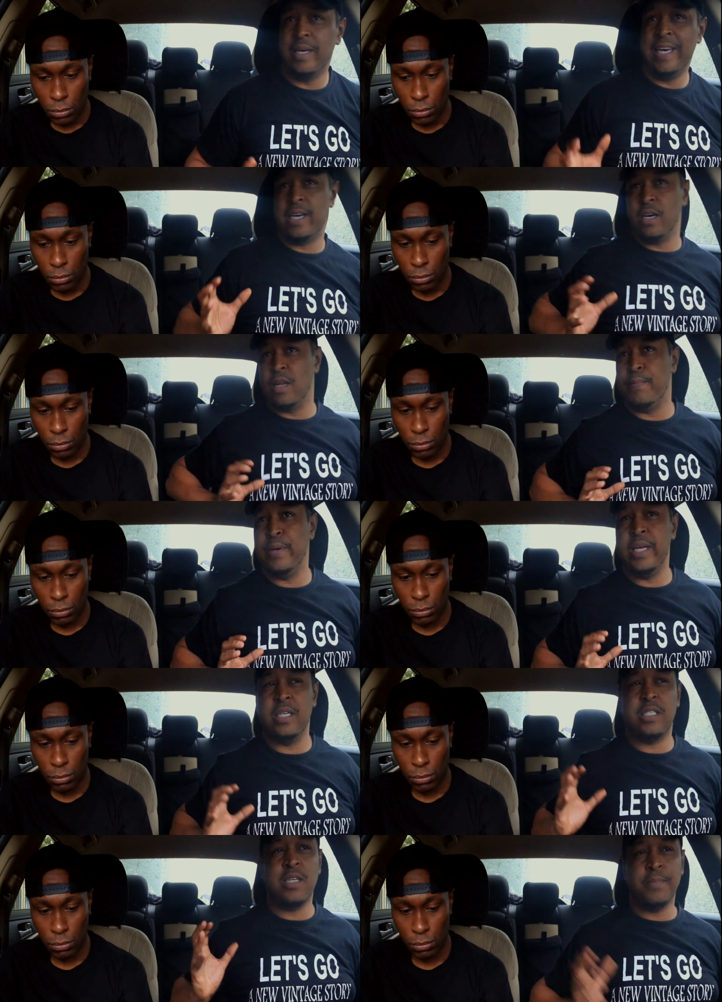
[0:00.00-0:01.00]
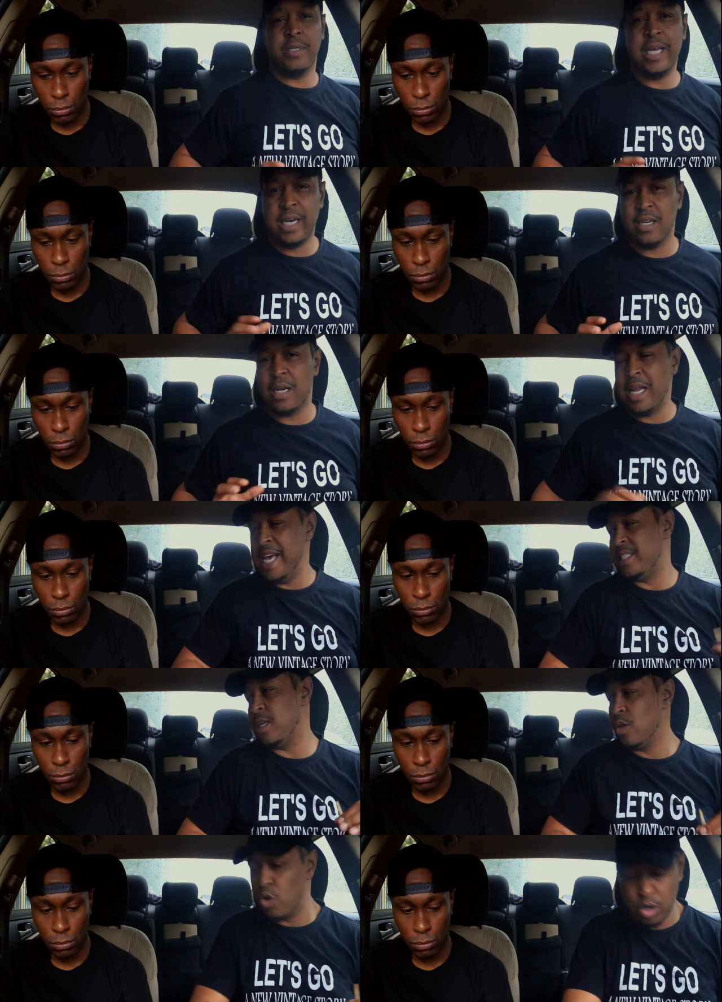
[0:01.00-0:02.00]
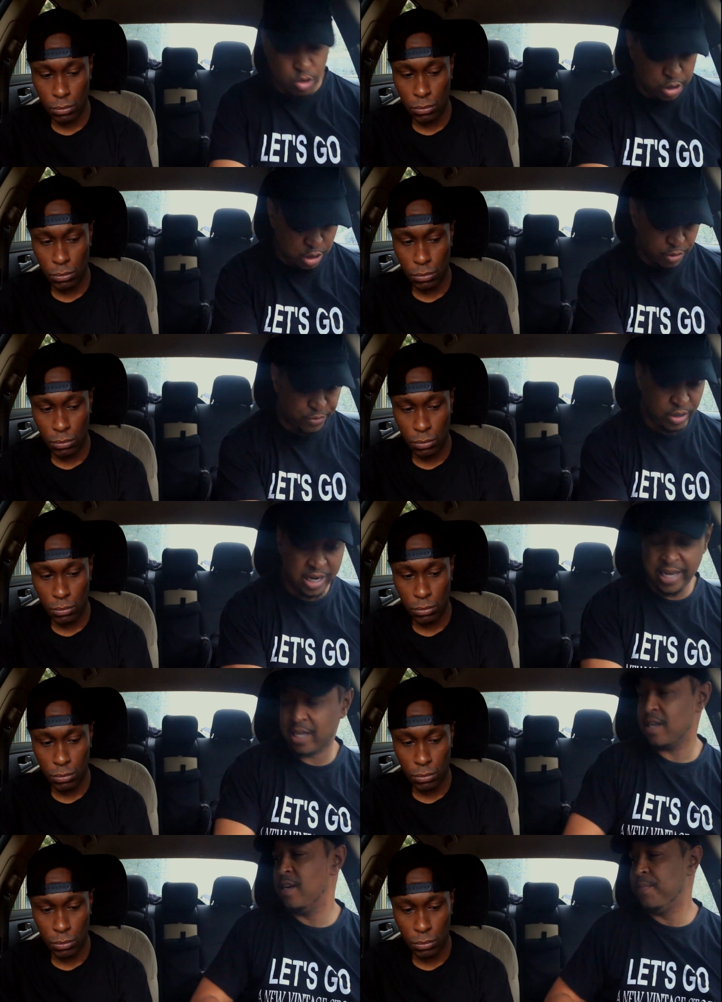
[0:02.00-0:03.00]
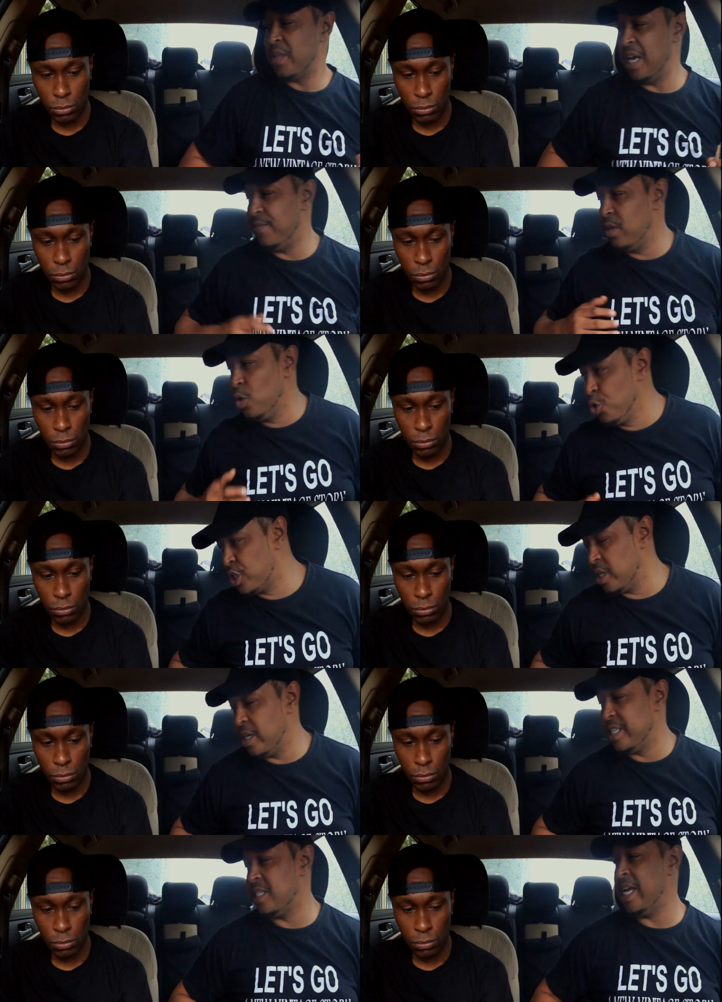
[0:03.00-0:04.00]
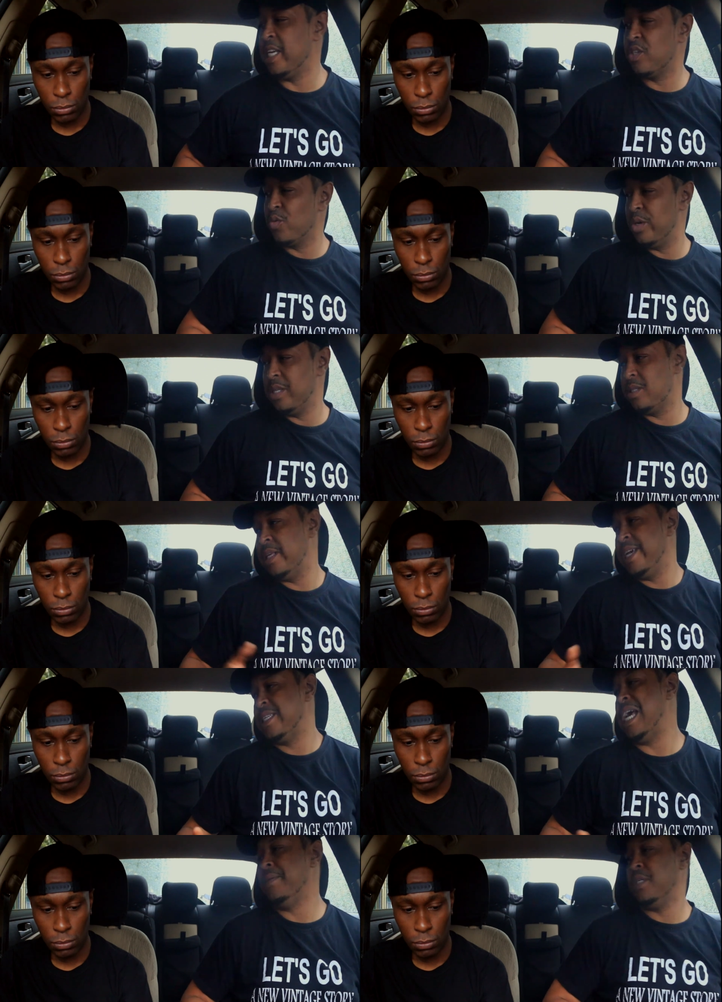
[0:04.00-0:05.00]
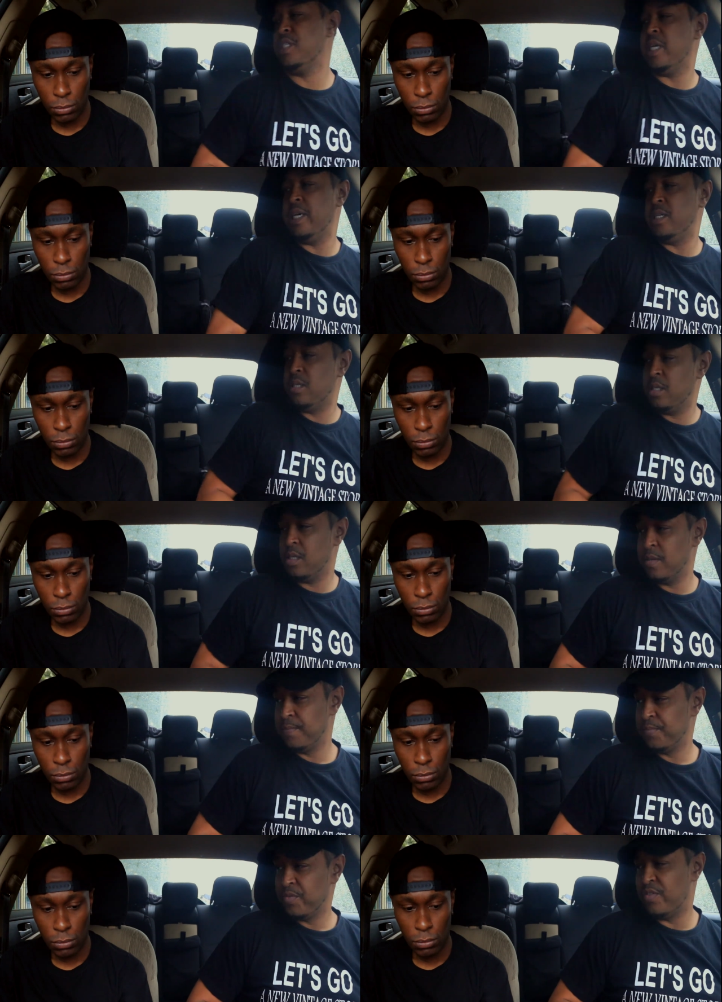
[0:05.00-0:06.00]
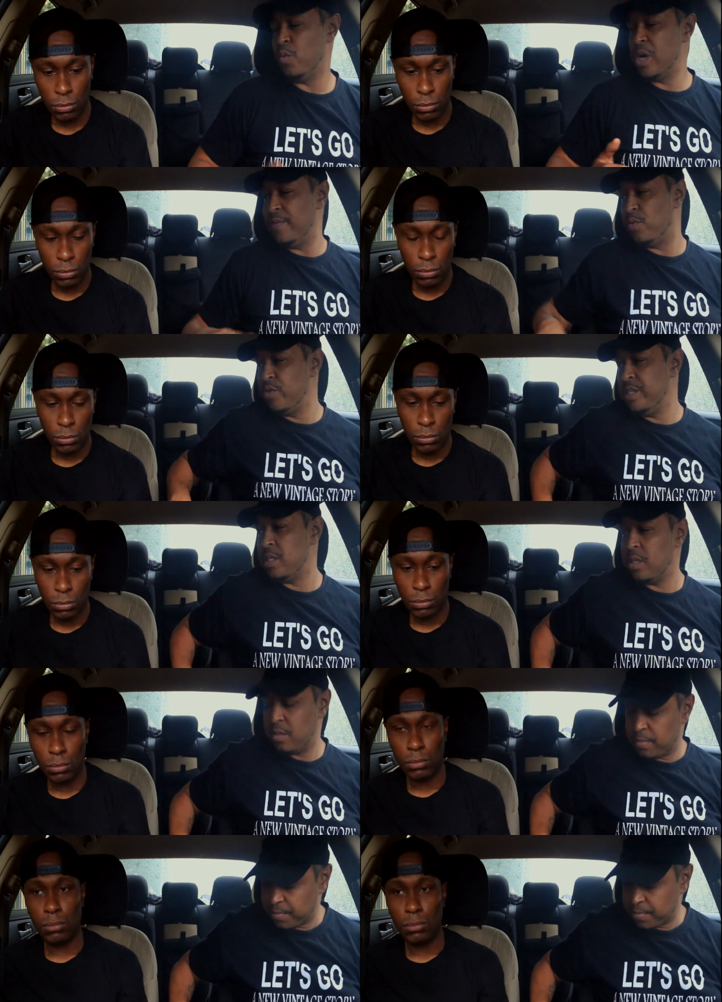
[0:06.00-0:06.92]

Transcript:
Speaker 1: it could have been something that could have lasted longer? Or did you feel like evolution is natural and things have to change for whatever reason.